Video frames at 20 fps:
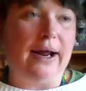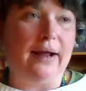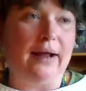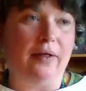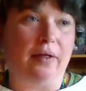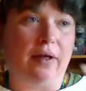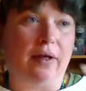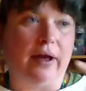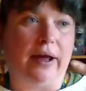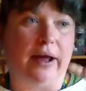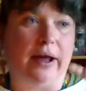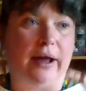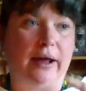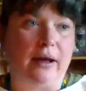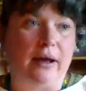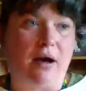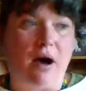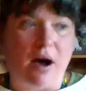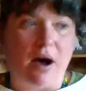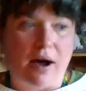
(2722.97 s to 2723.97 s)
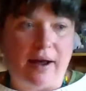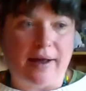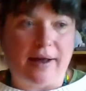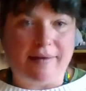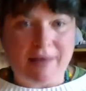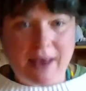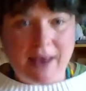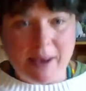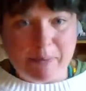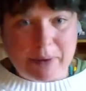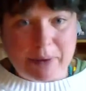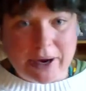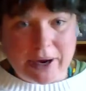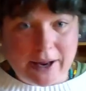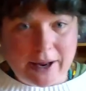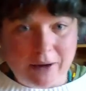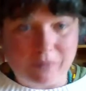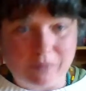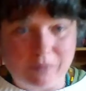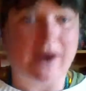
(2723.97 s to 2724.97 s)
it like is
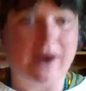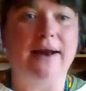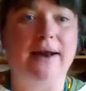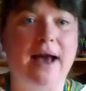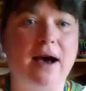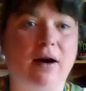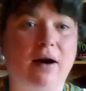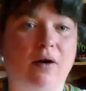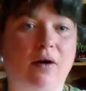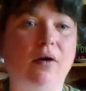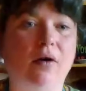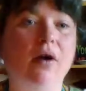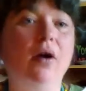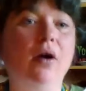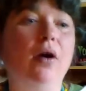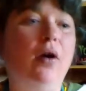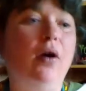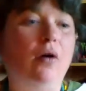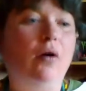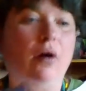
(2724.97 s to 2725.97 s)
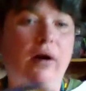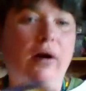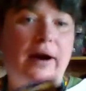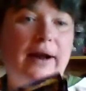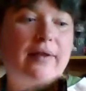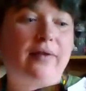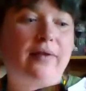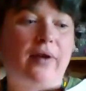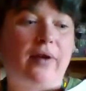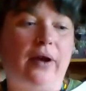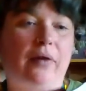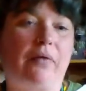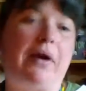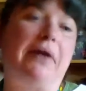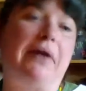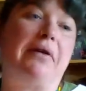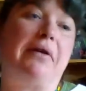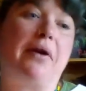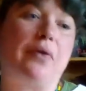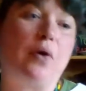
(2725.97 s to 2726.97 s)
happening right now, or it's like
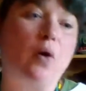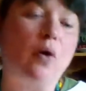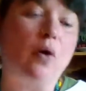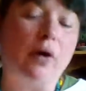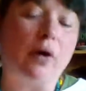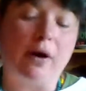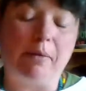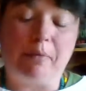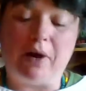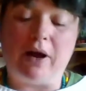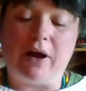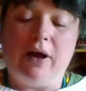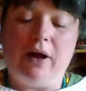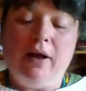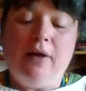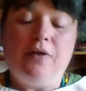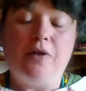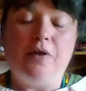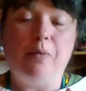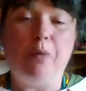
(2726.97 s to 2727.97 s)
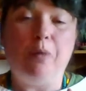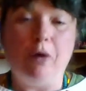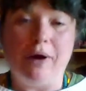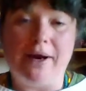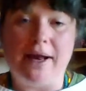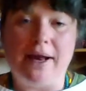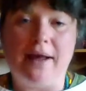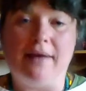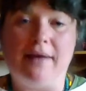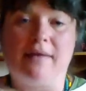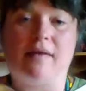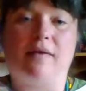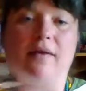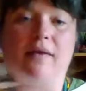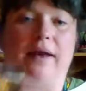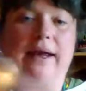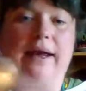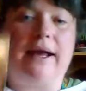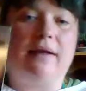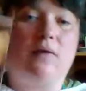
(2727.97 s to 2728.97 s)
right around the corner. But the point is
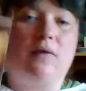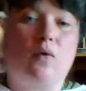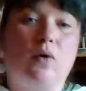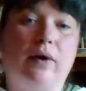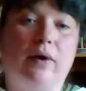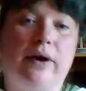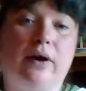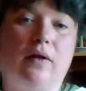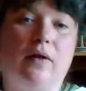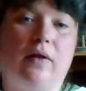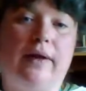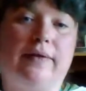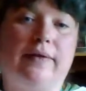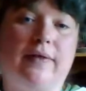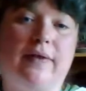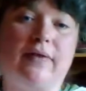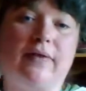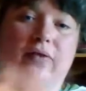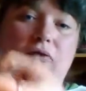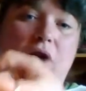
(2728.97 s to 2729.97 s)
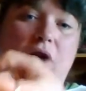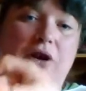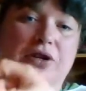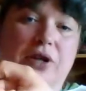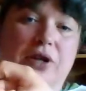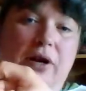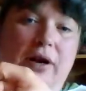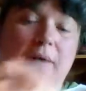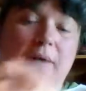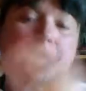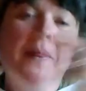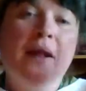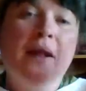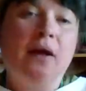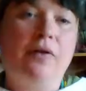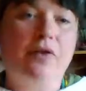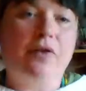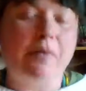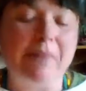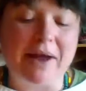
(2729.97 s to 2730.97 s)
like, it's going like this structure,
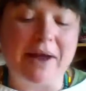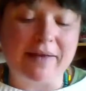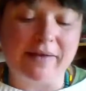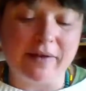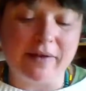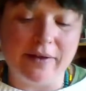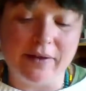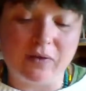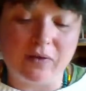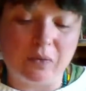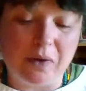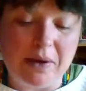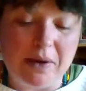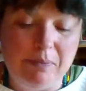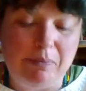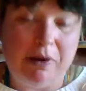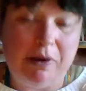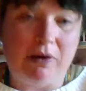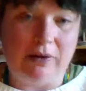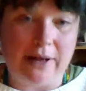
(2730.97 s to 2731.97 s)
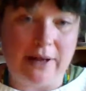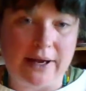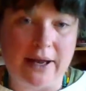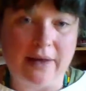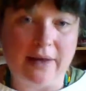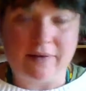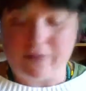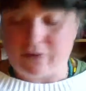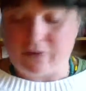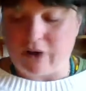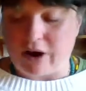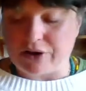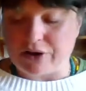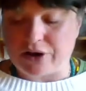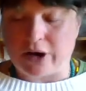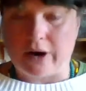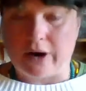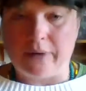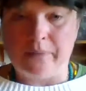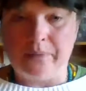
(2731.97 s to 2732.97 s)
the masculine's rebuilding his
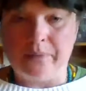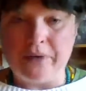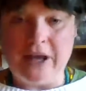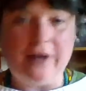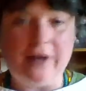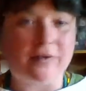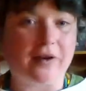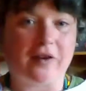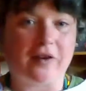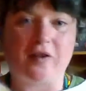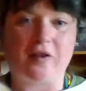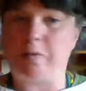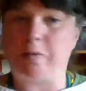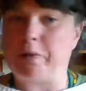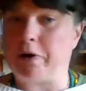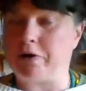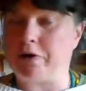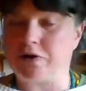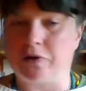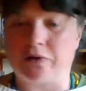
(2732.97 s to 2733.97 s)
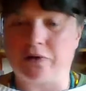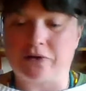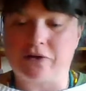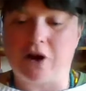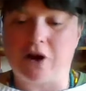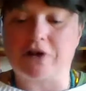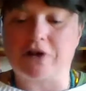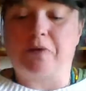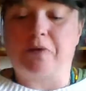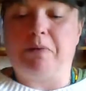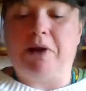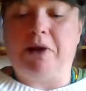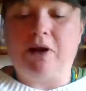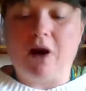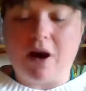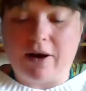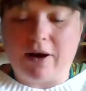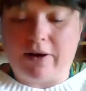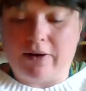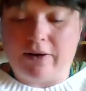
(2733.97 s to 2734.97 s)
structure, his like spiritual structure,
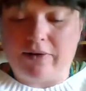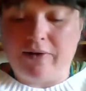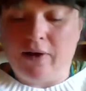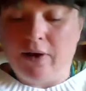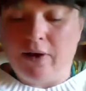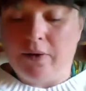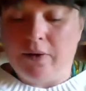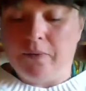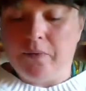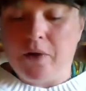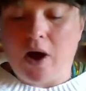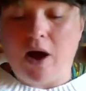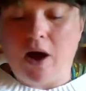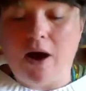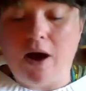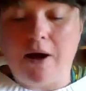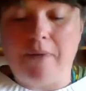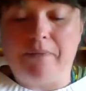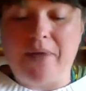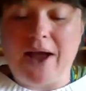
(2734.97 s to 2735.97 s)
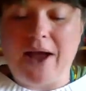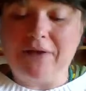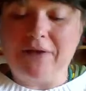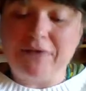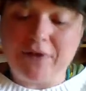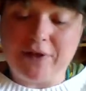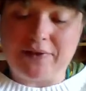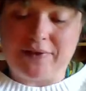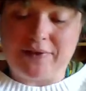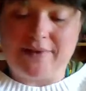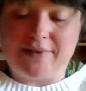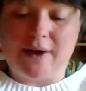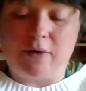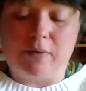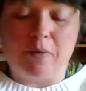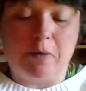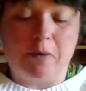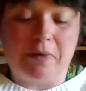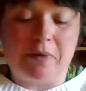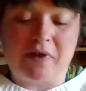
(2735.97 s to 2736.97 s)
because I feel like the
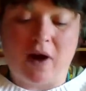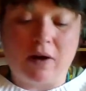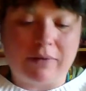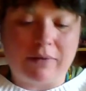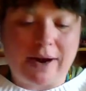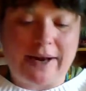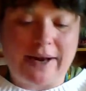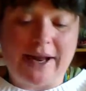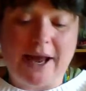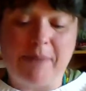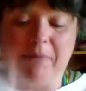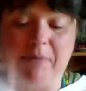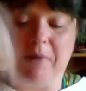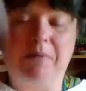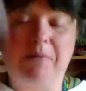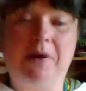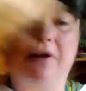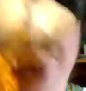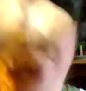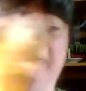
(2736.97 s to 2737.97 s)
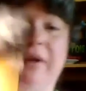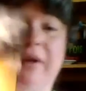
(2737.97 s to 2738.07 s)
tower moment already happened, because